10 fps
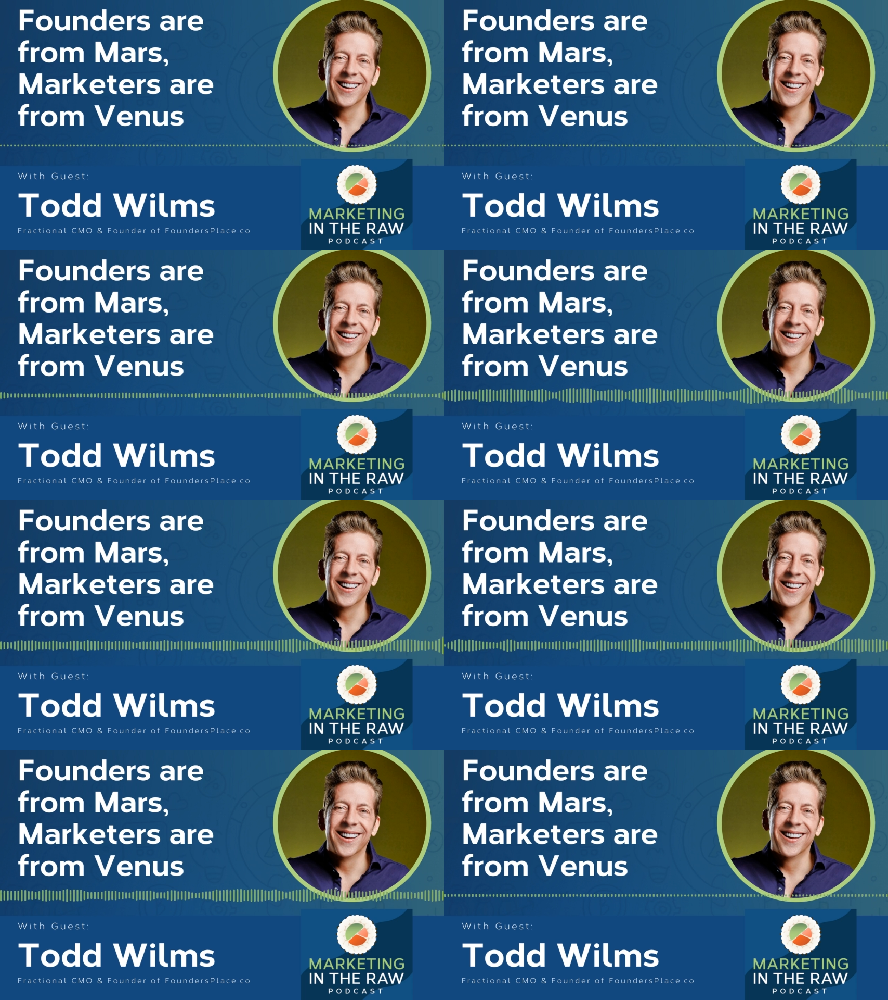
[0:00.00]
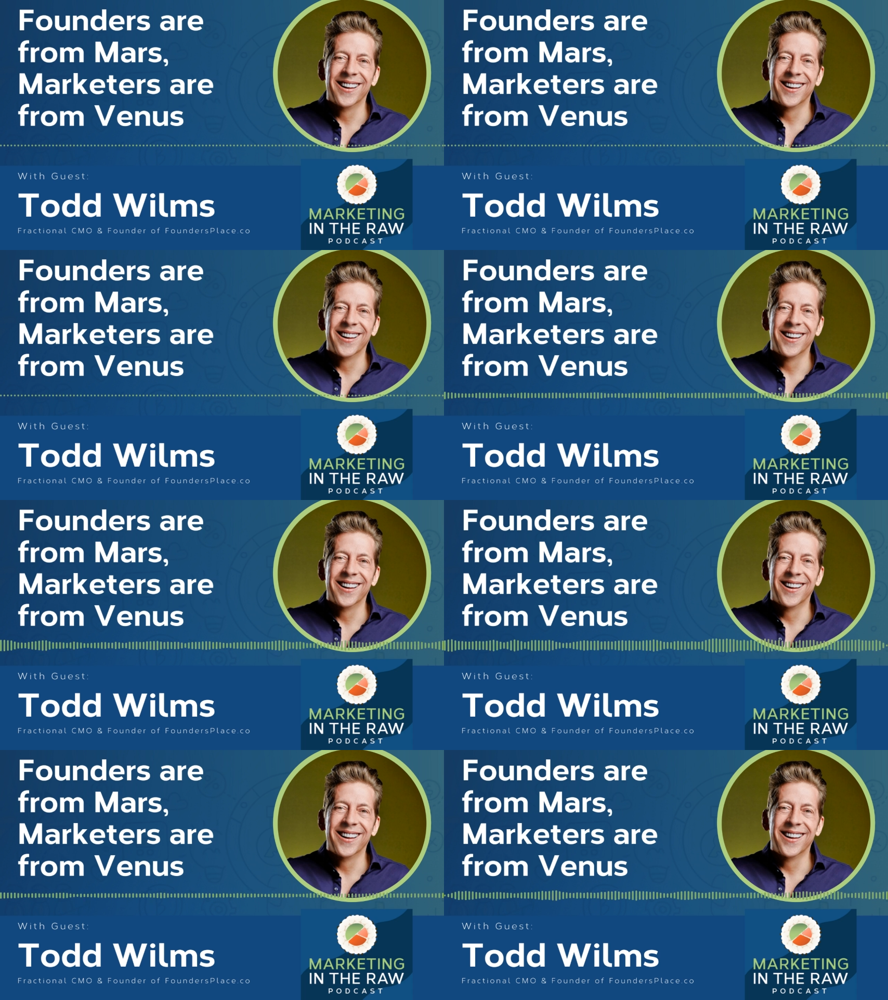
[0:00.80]

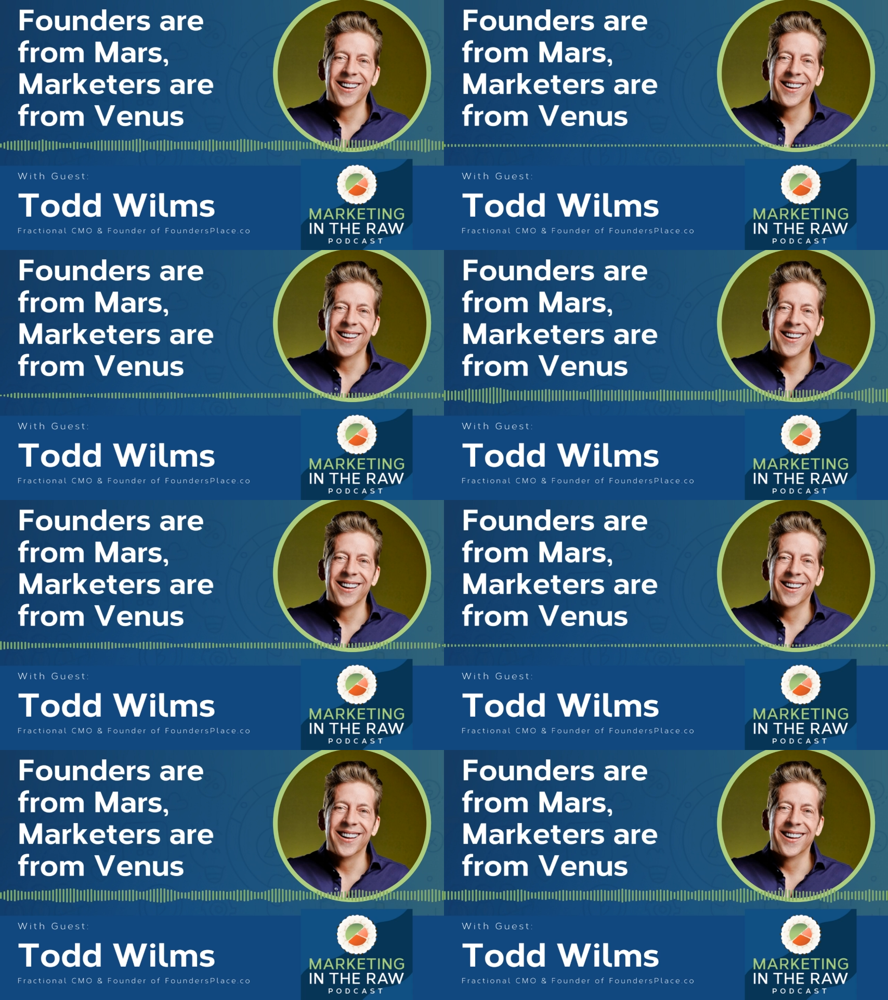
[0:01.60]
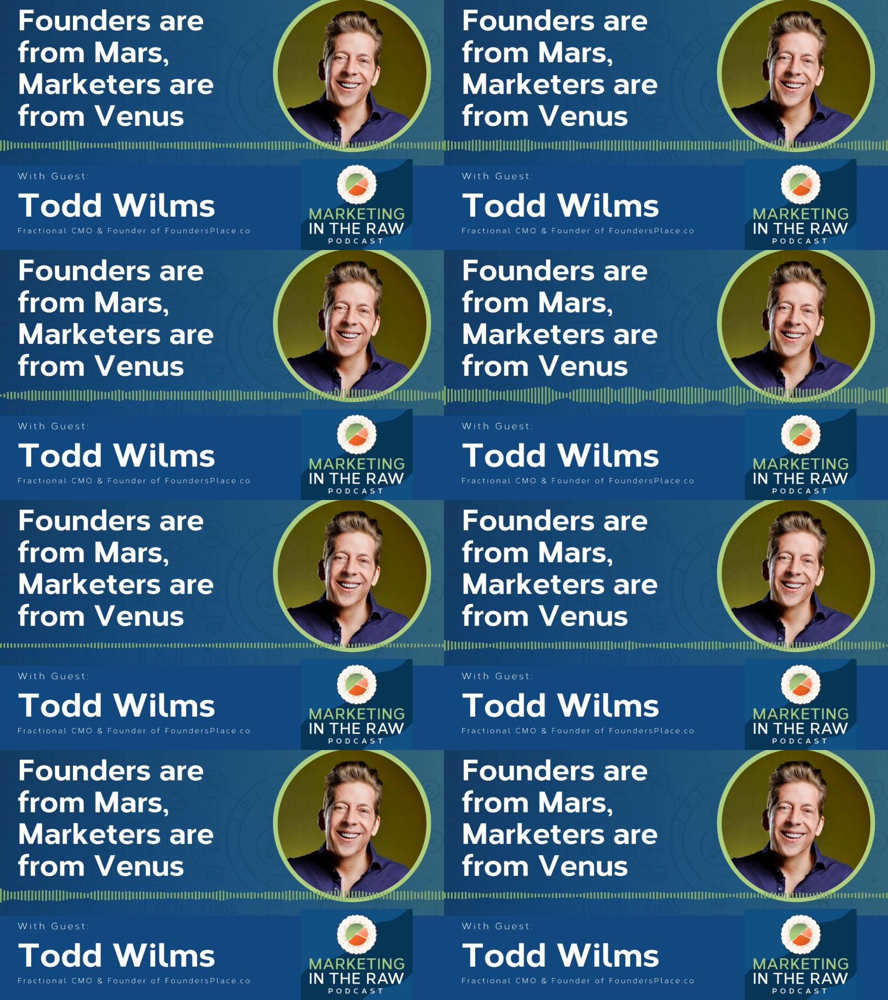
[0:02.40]

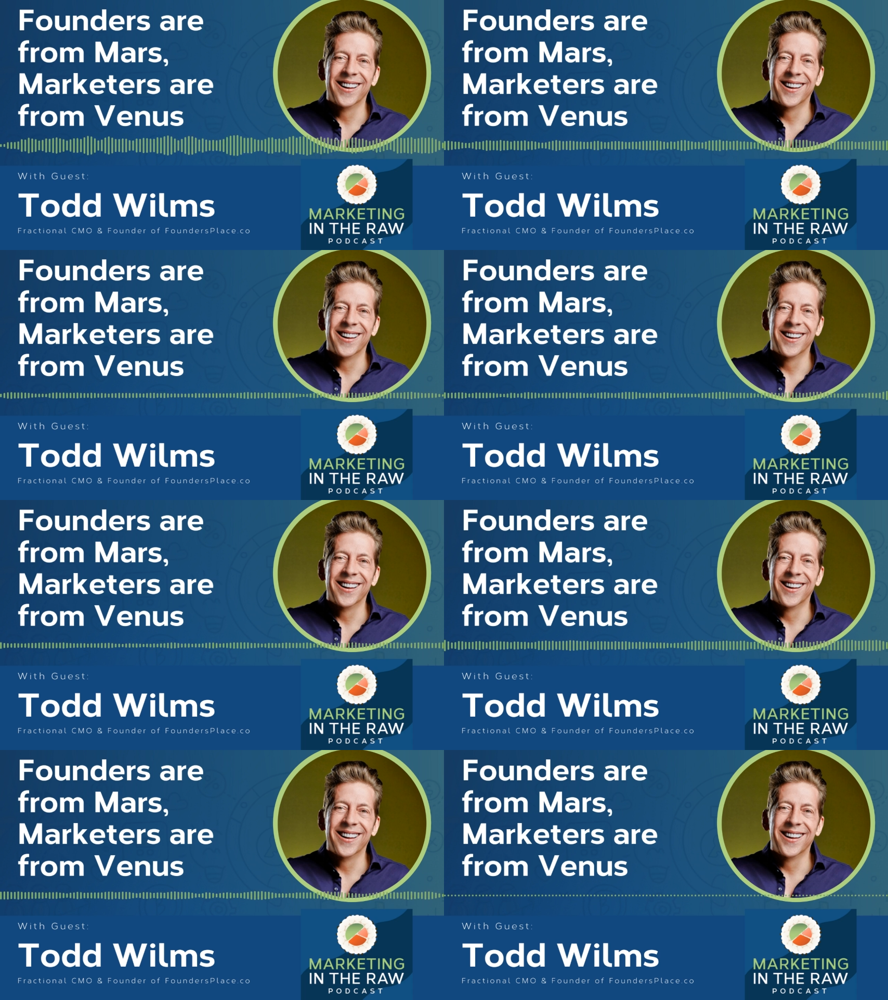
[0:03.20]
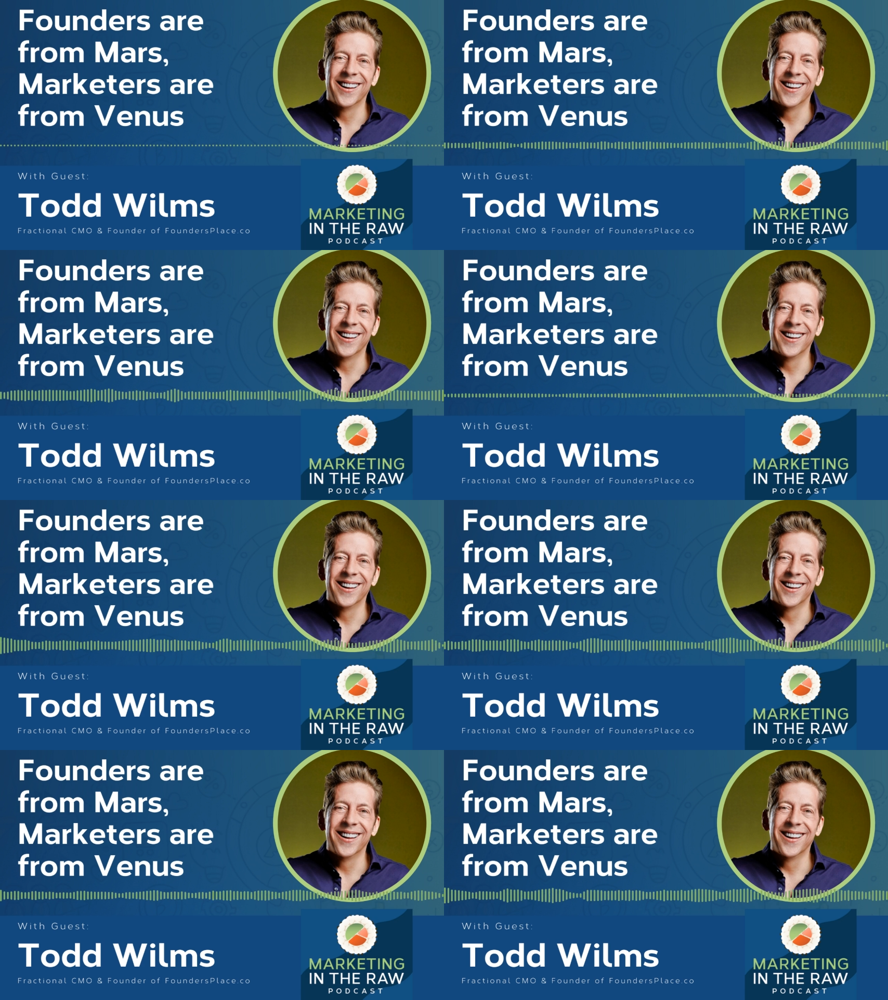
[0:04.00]

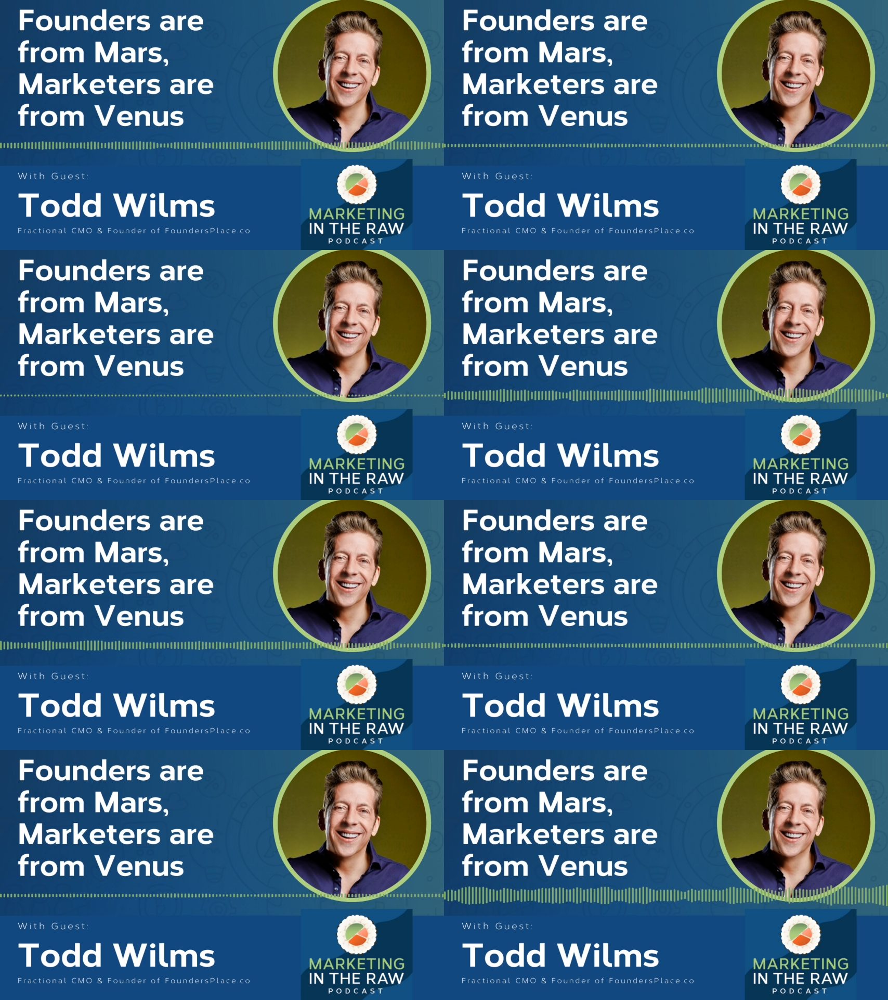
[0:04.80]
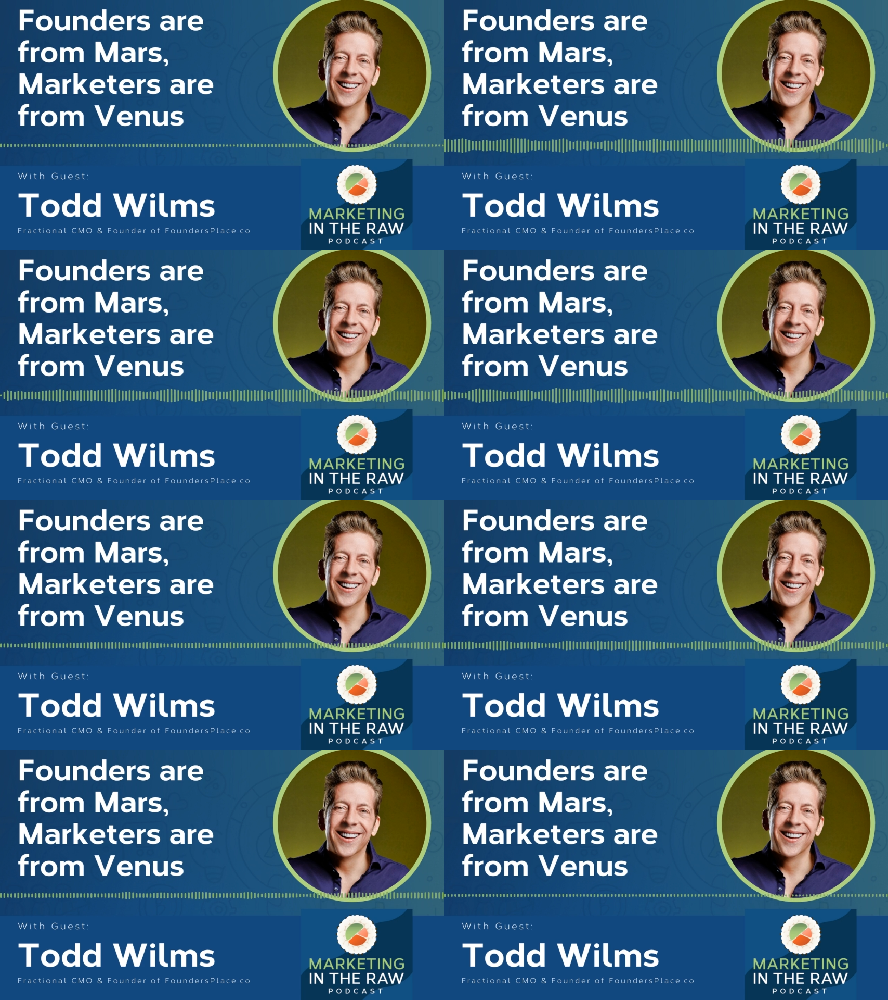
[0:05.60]

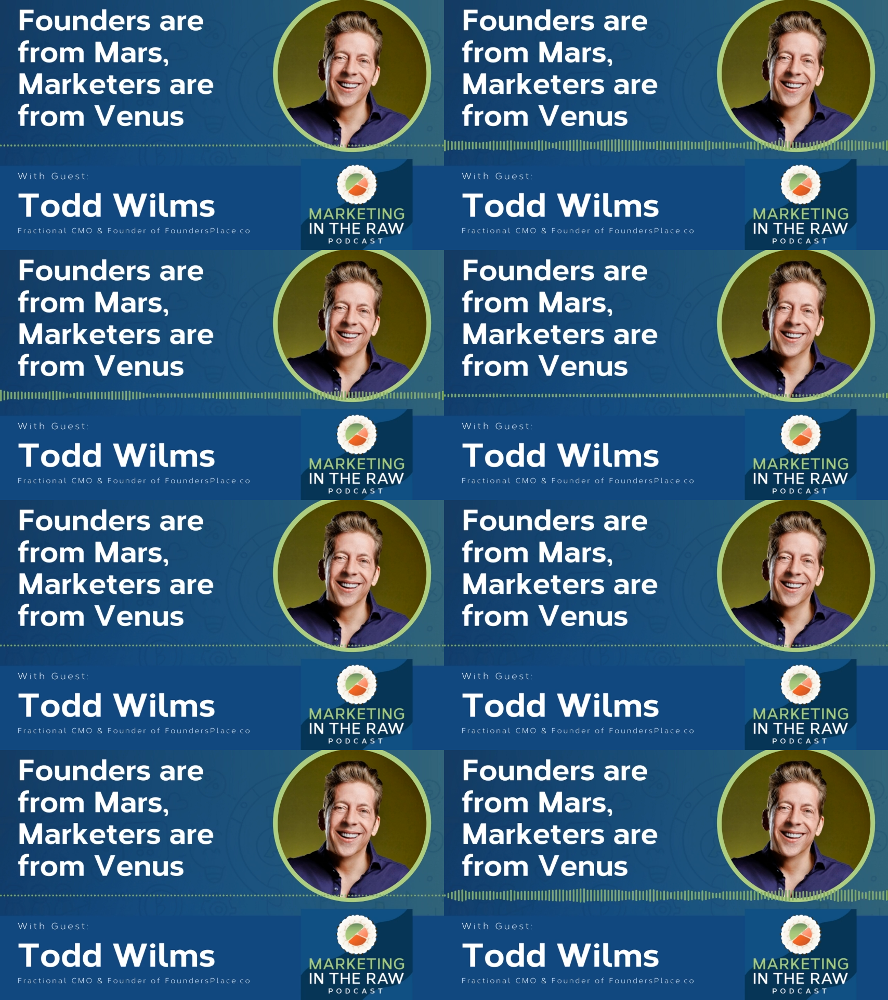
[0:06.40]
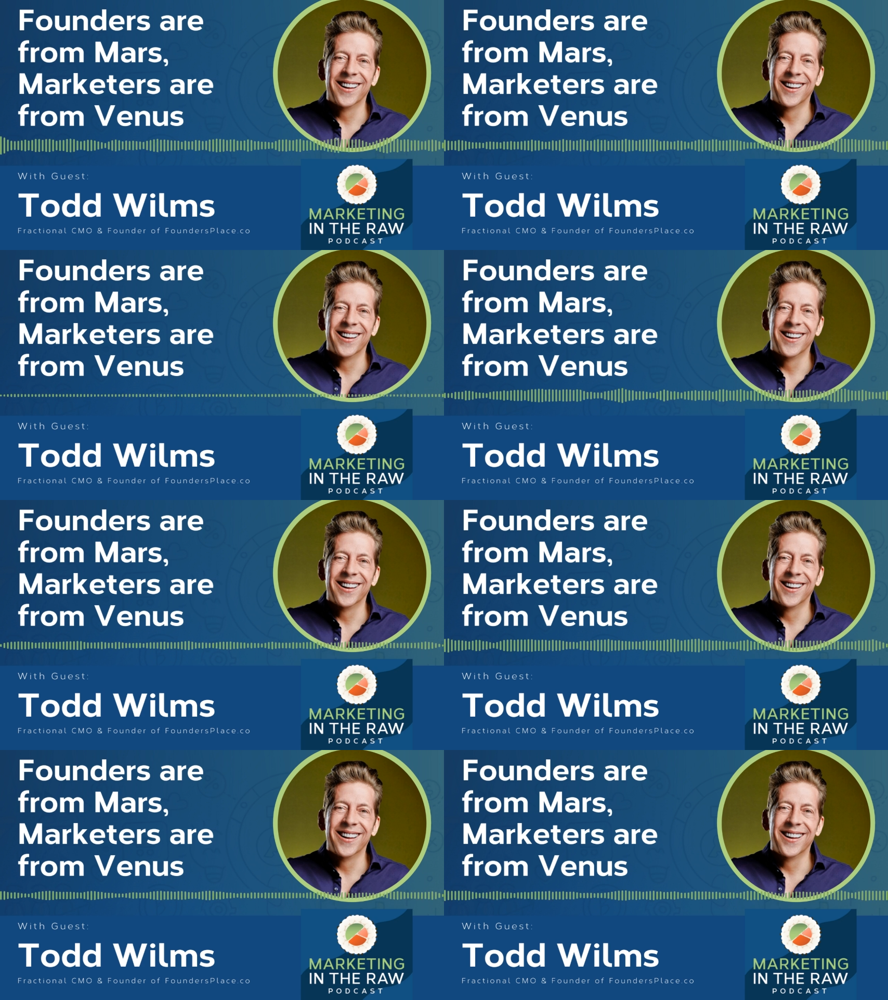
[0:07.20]
This is a still picture; no speech is visible.